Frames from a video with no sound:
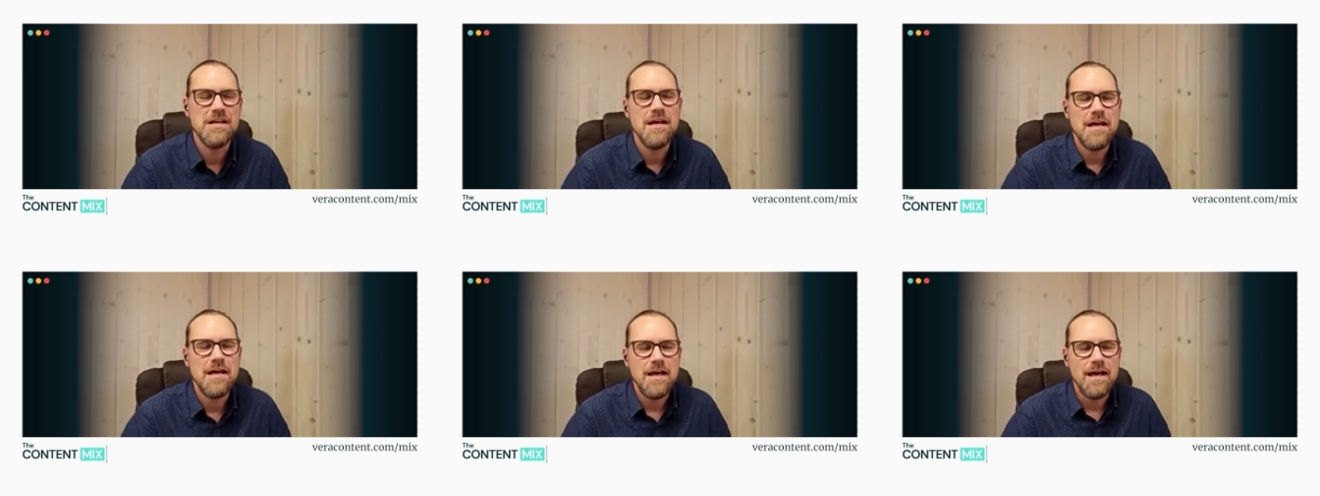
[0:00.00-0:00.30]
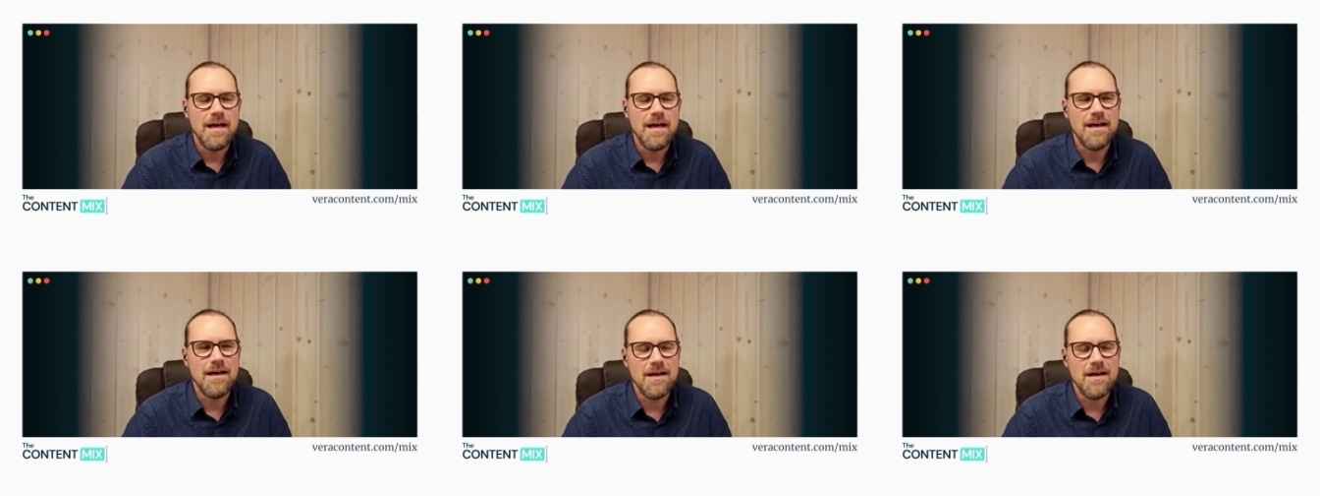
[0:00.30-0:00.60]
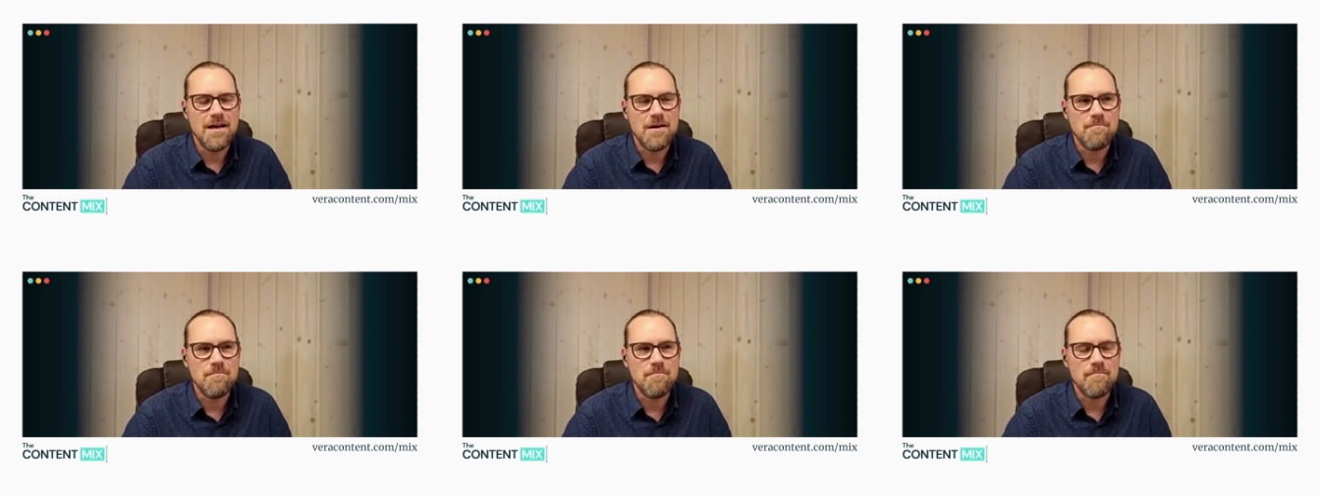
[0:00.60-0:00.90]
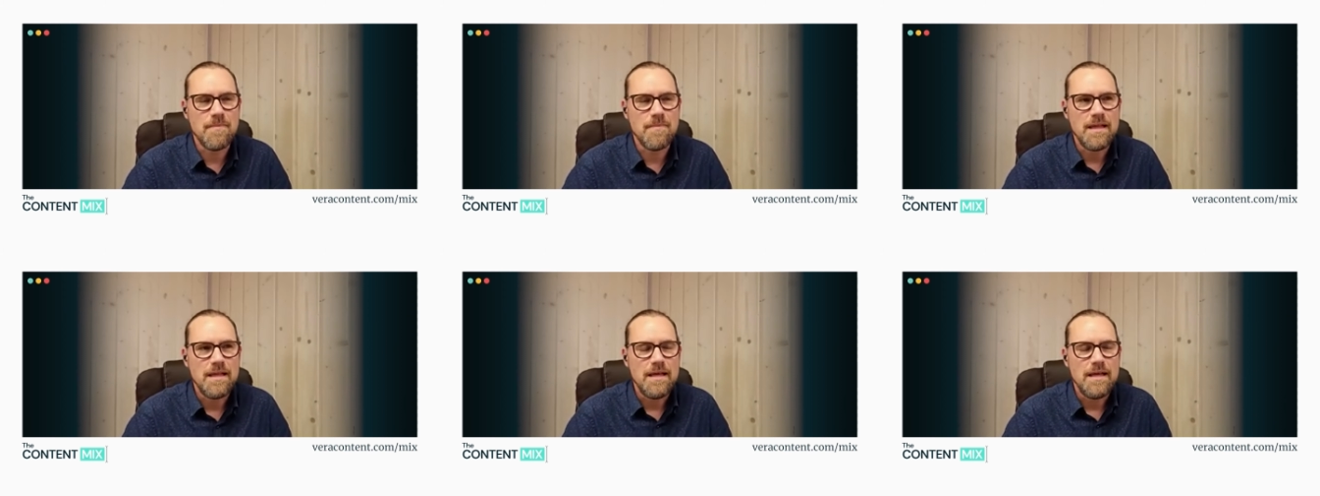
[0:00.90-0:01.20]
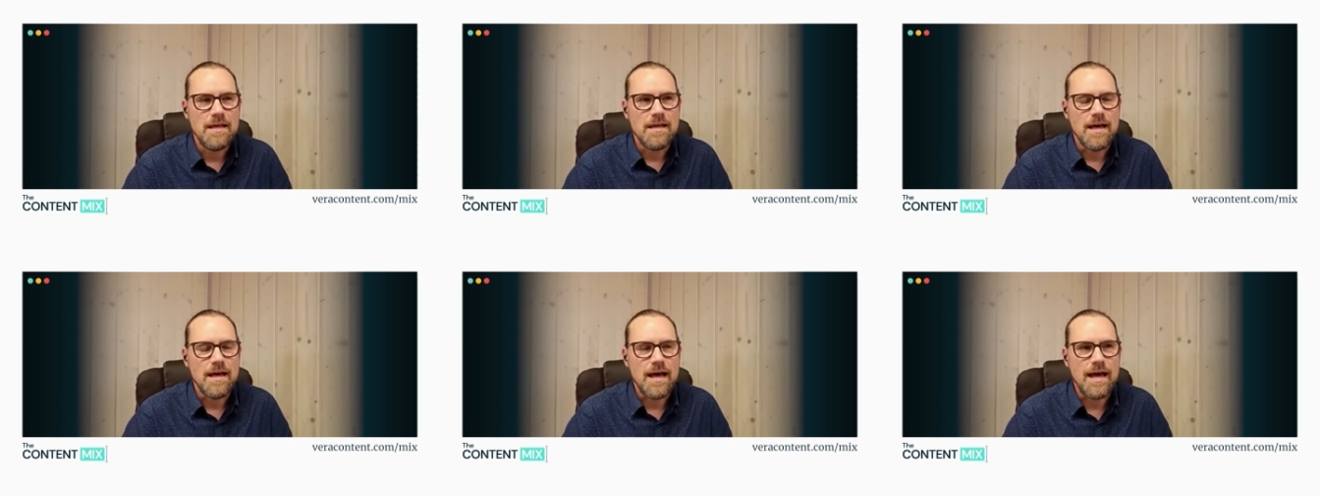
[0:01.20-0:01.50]

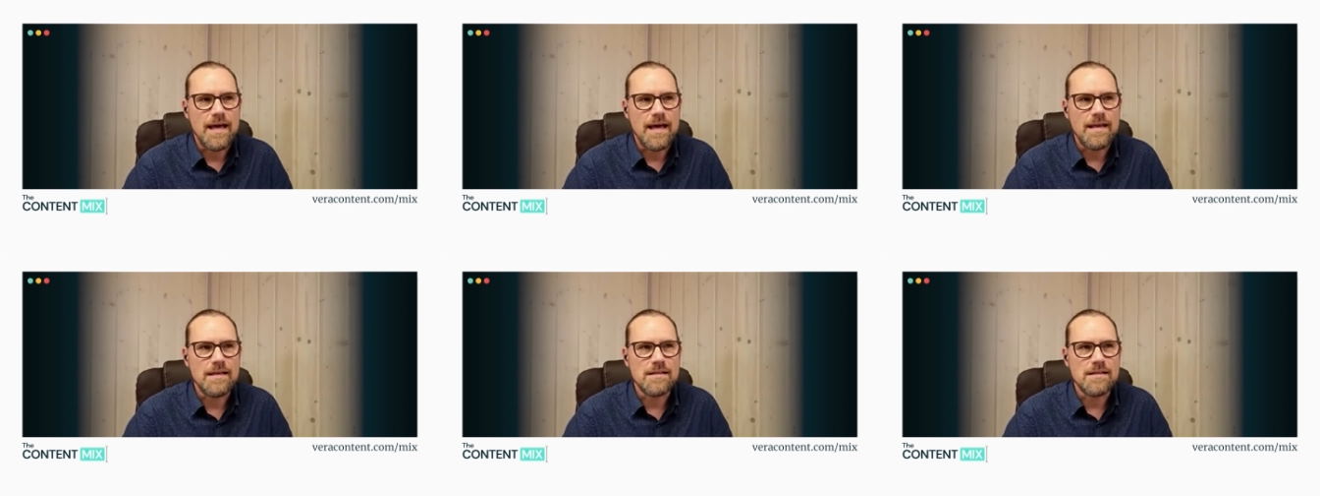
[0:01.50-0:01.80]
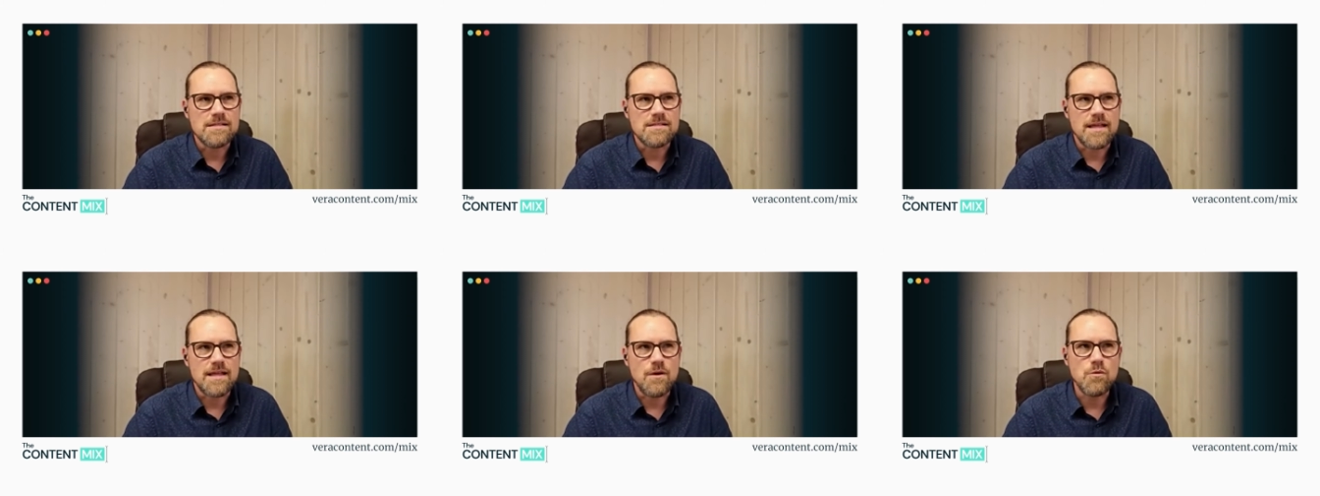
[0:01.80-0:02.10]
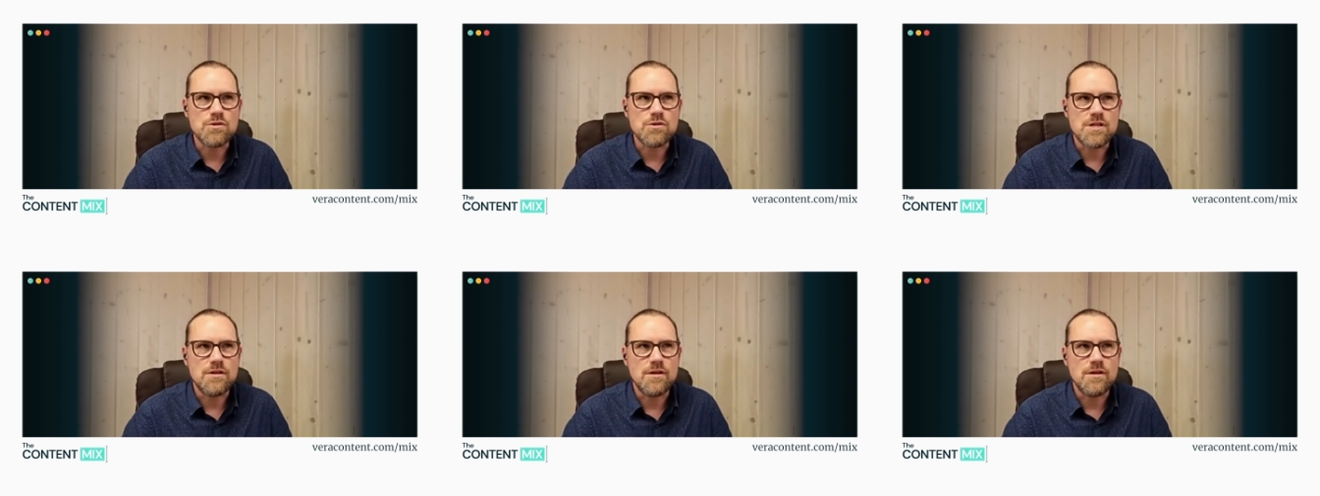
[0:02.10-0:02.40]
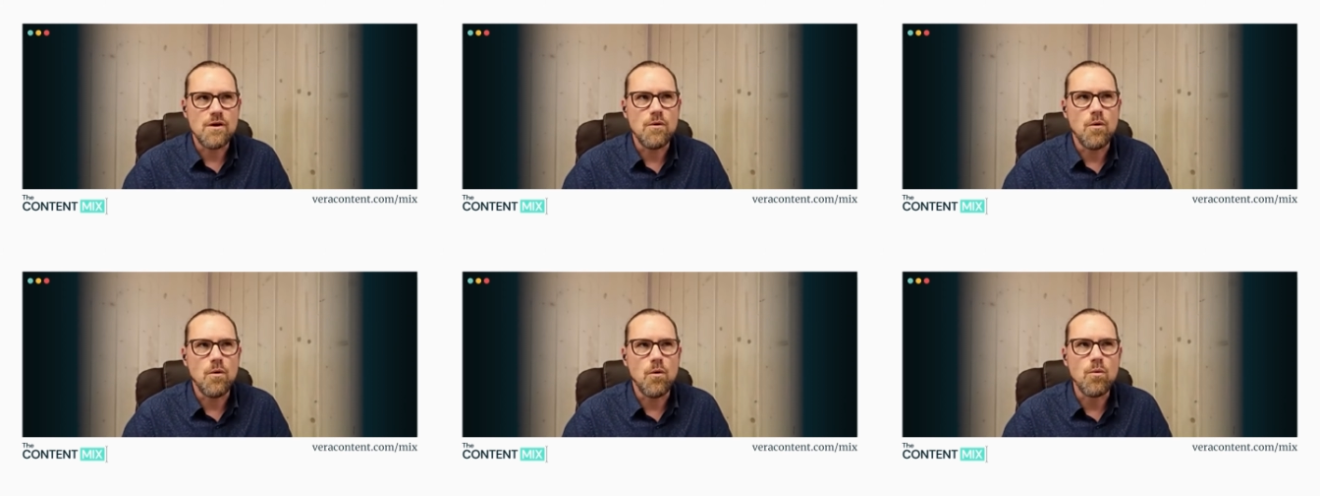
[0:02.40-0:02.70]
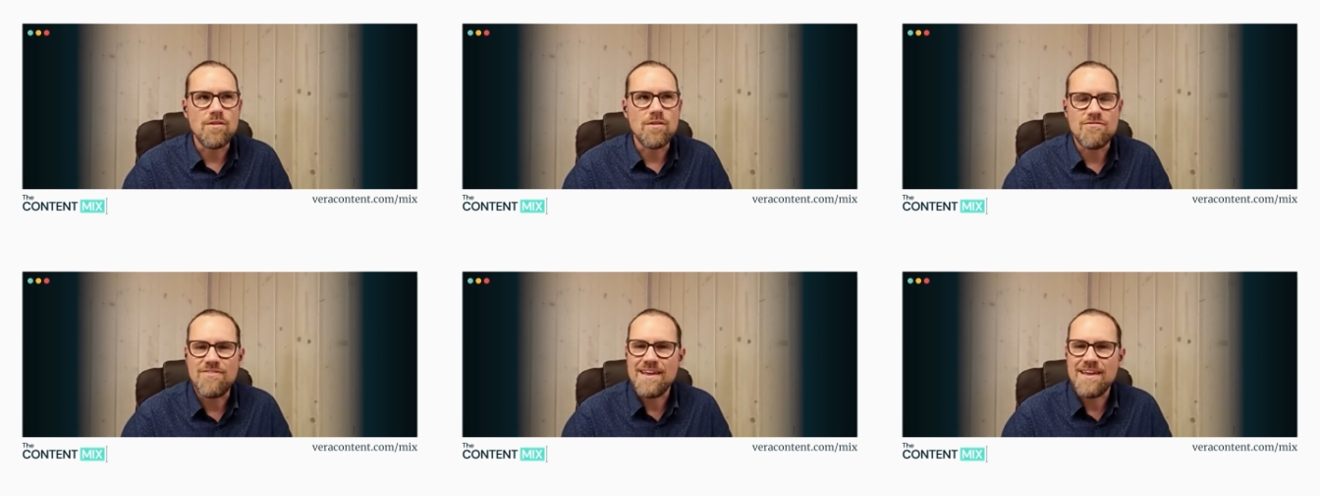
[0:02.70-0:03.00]
And they also know all the
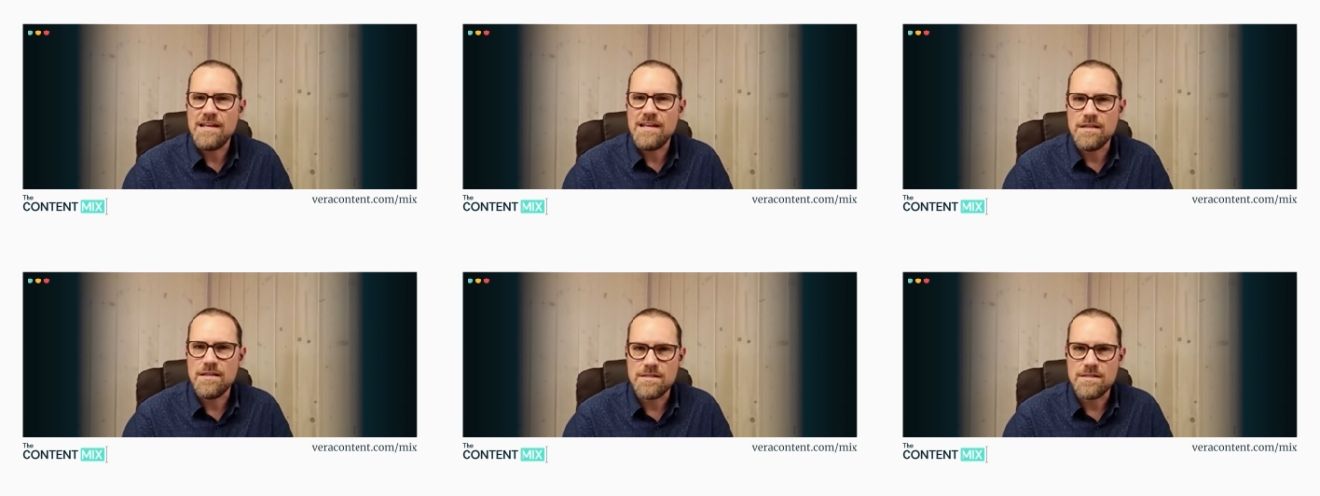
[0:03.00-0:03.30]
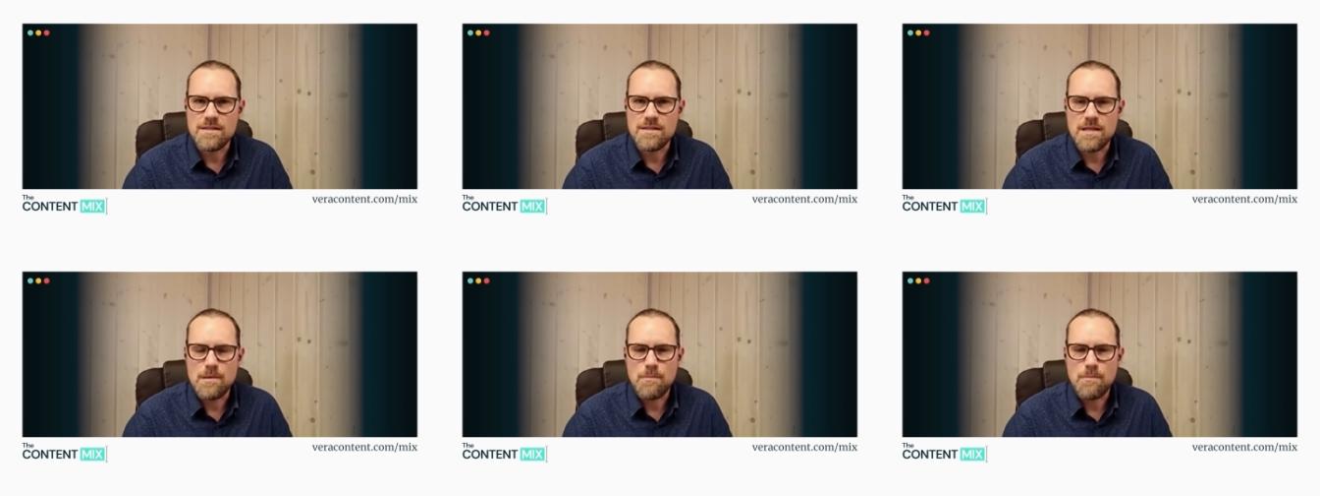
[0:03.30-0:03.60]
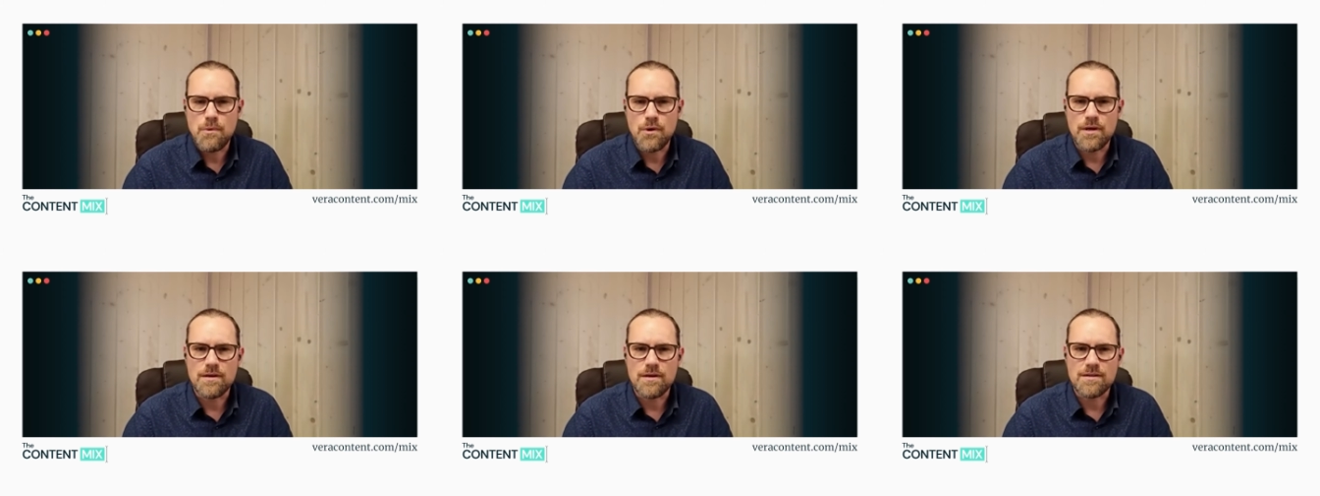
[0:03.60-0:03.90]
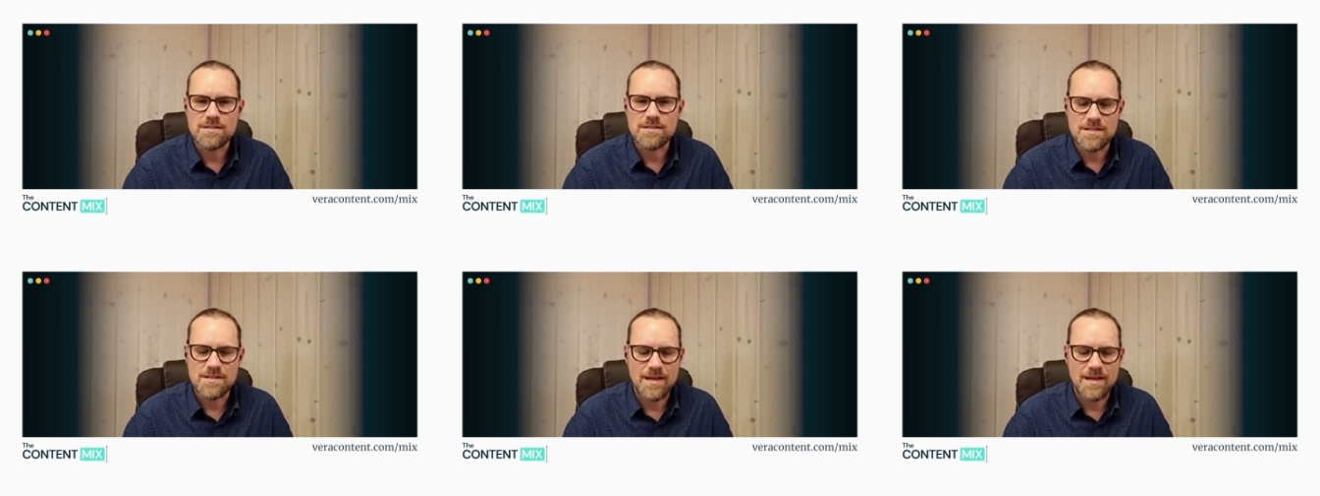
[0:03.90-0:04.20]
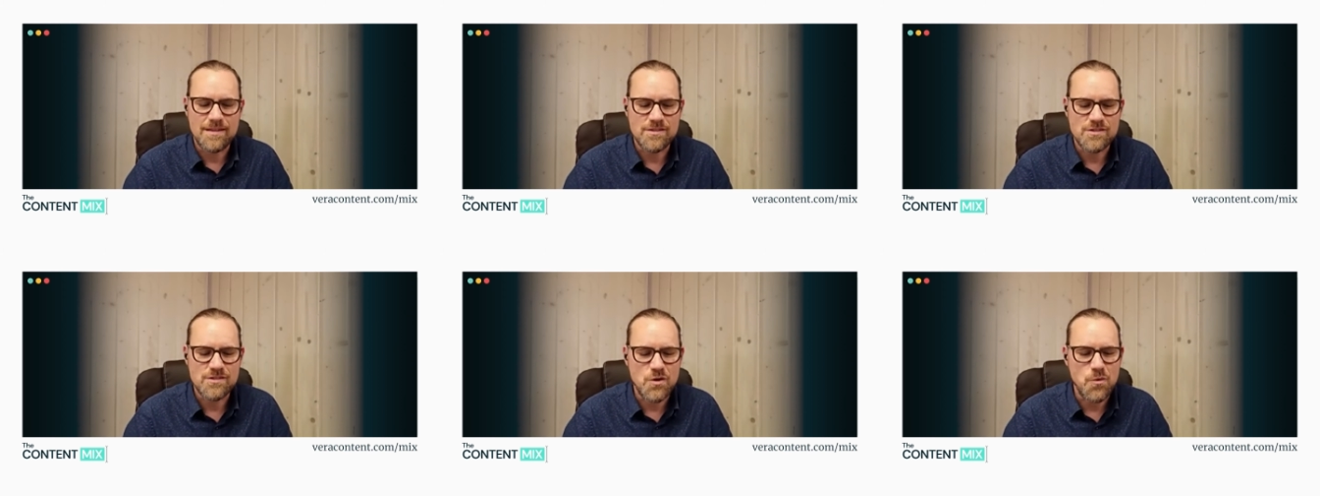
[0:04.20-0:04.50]
failures in their product.
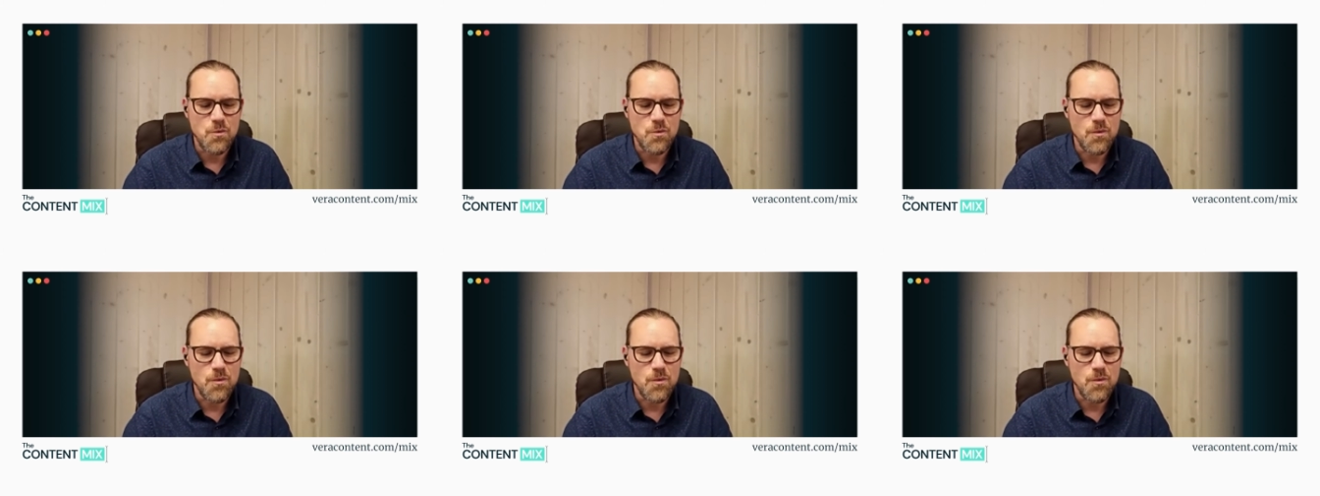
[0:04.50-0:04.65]
And so